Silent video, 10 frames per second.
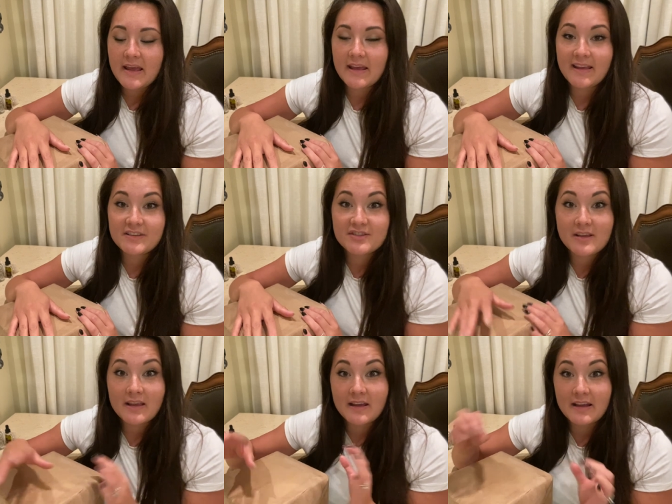And she
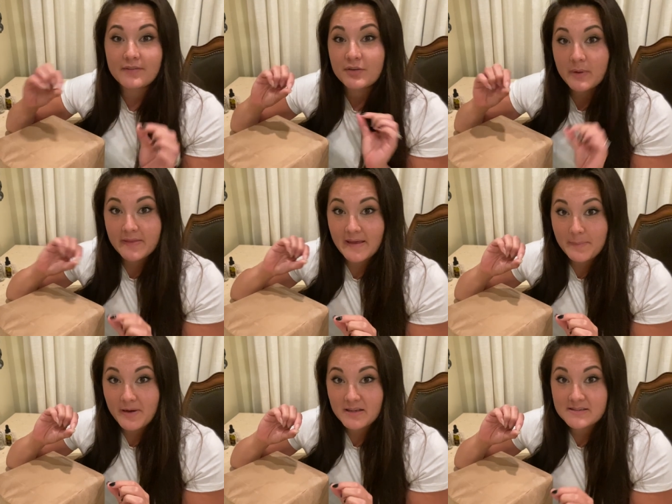can kind of tweak that
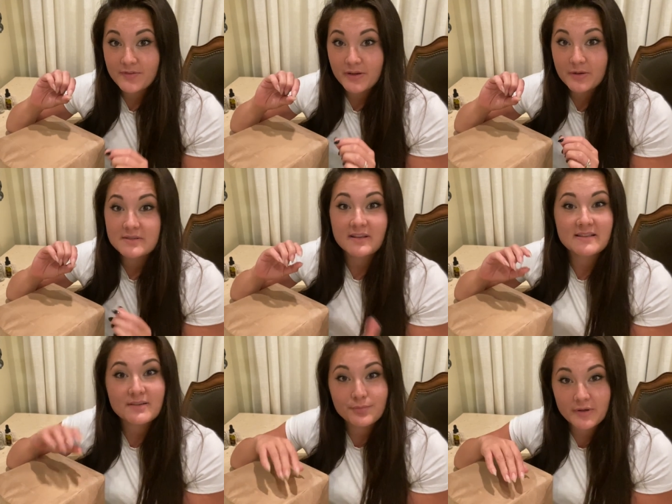box for you. So that's
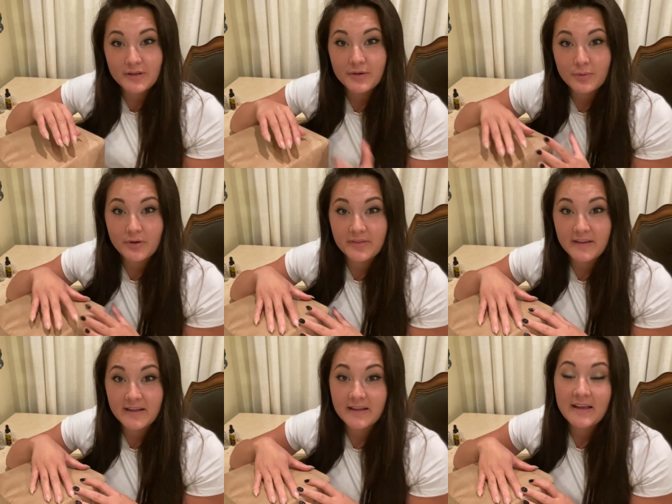a really cool
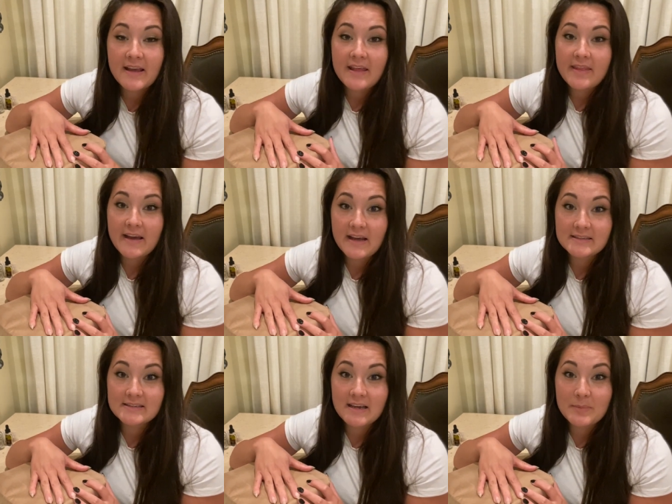thing
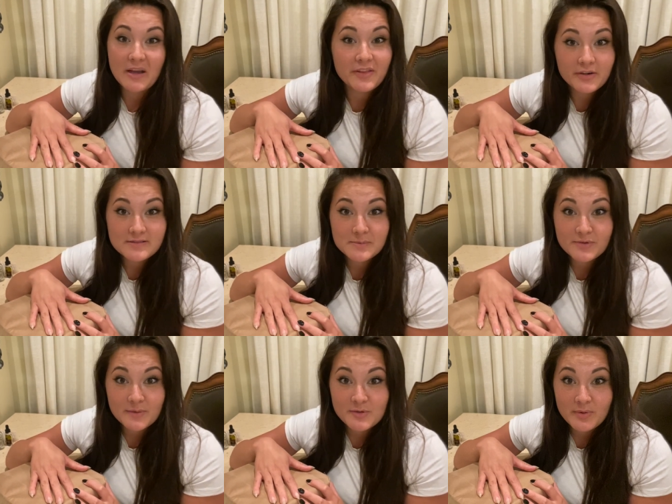that um, other
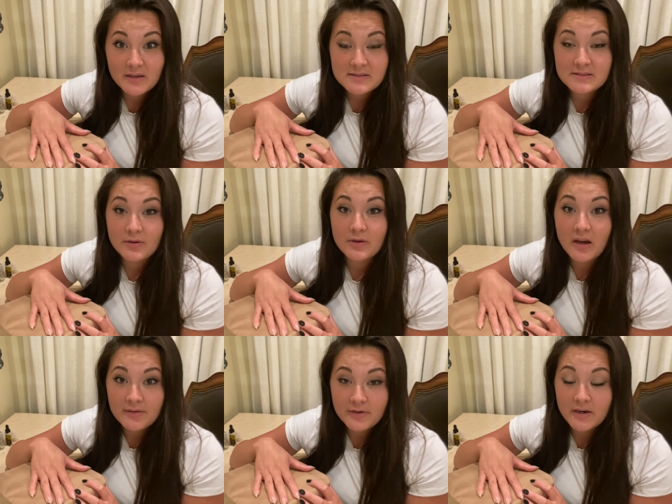subscription boxes don't
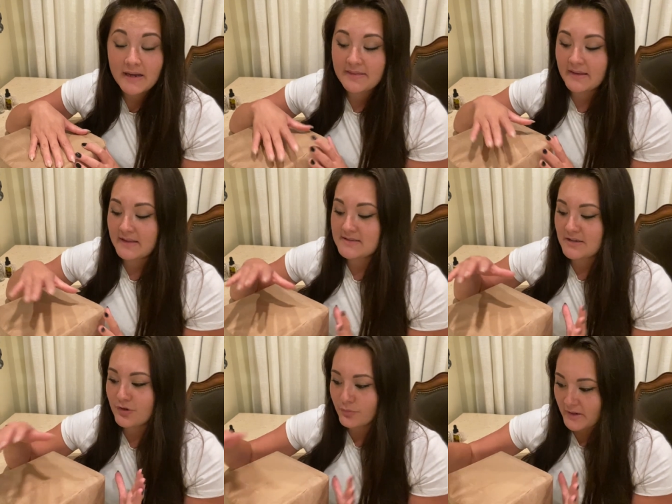offer. I think it's a
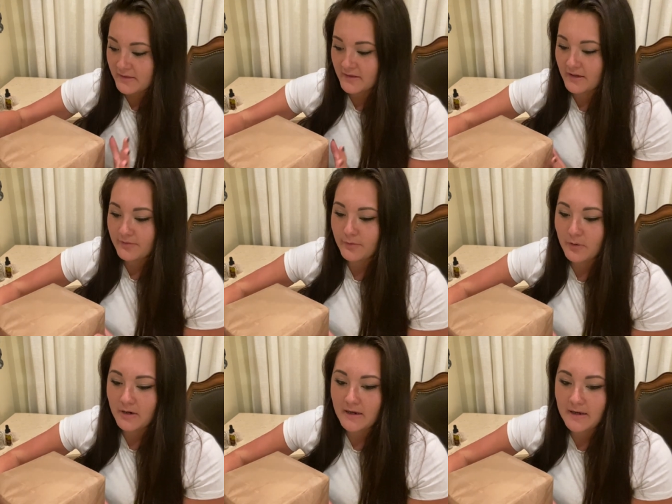great thing
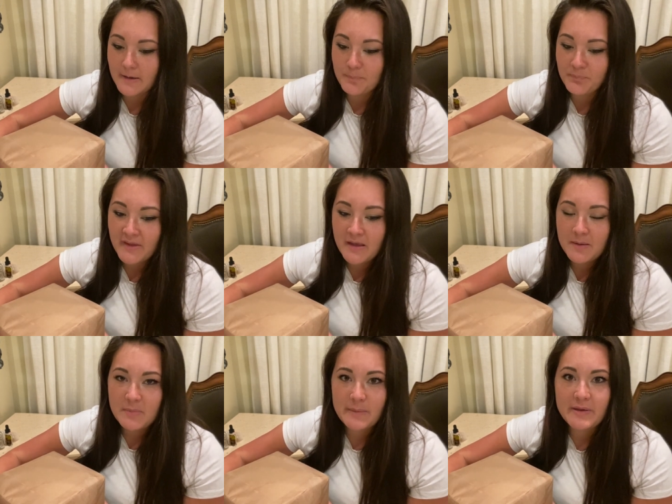for um,
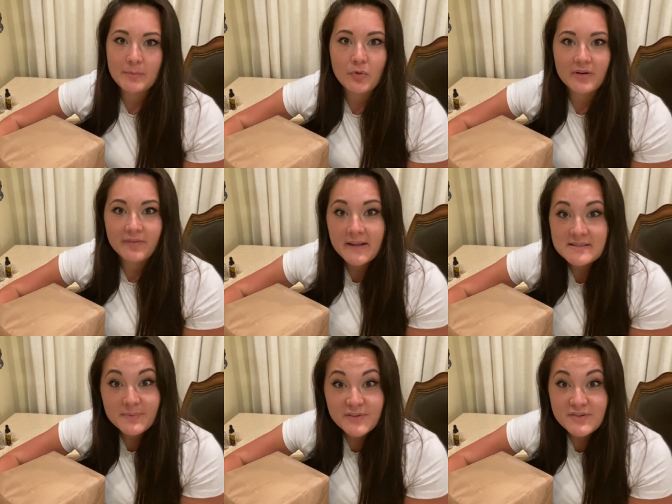maybe more advanced
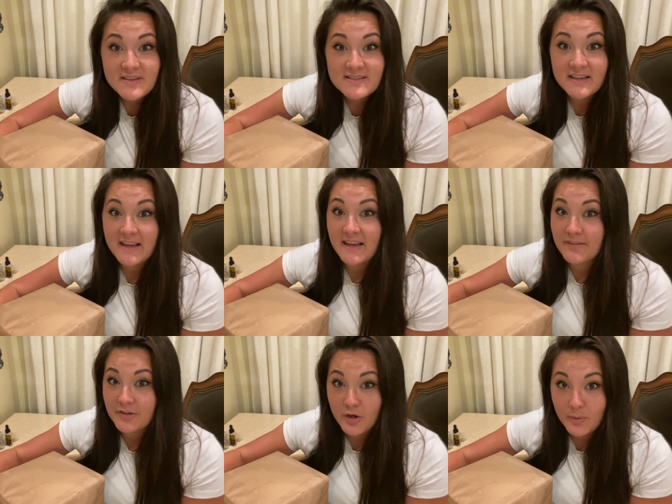switches that kind of
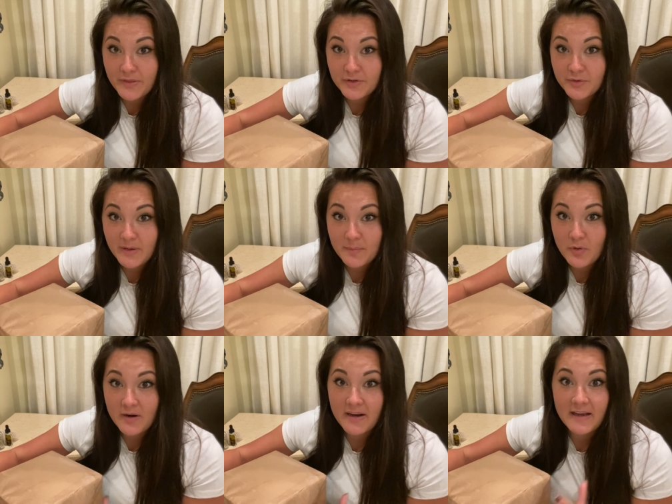know what they're doing
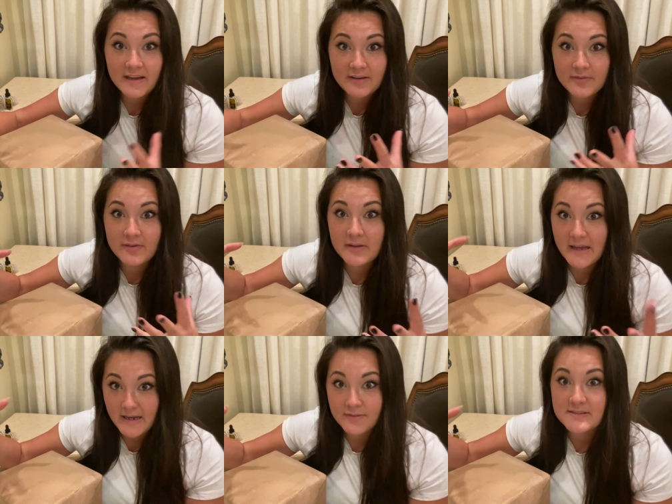more and kind of
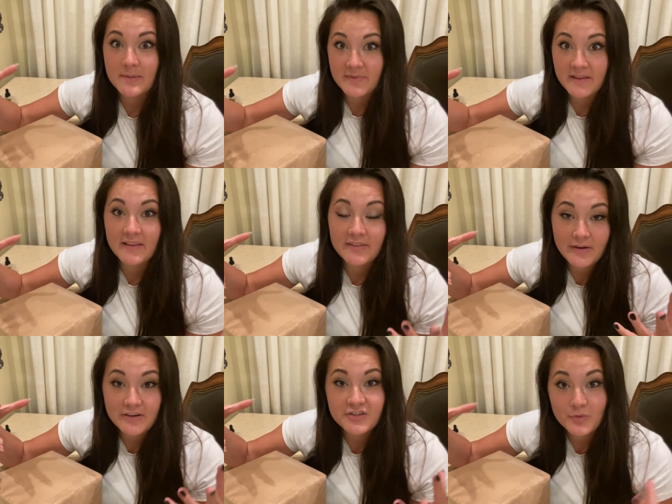have something that they're
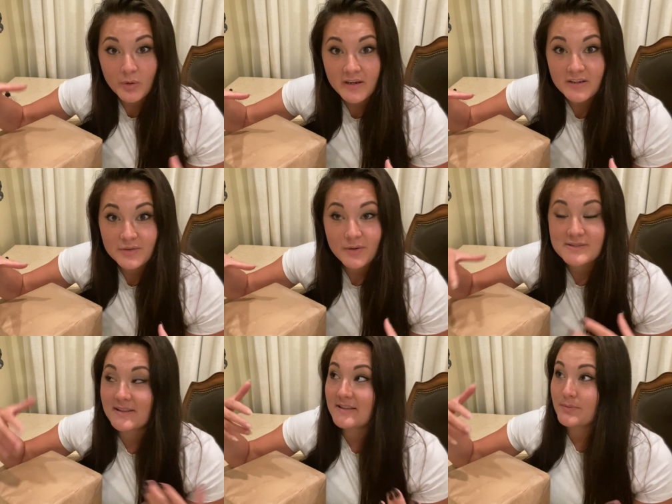actually working towards.
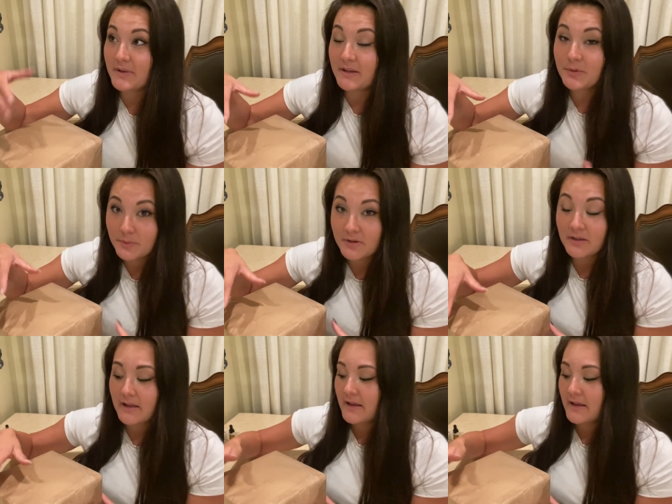So that's really cool.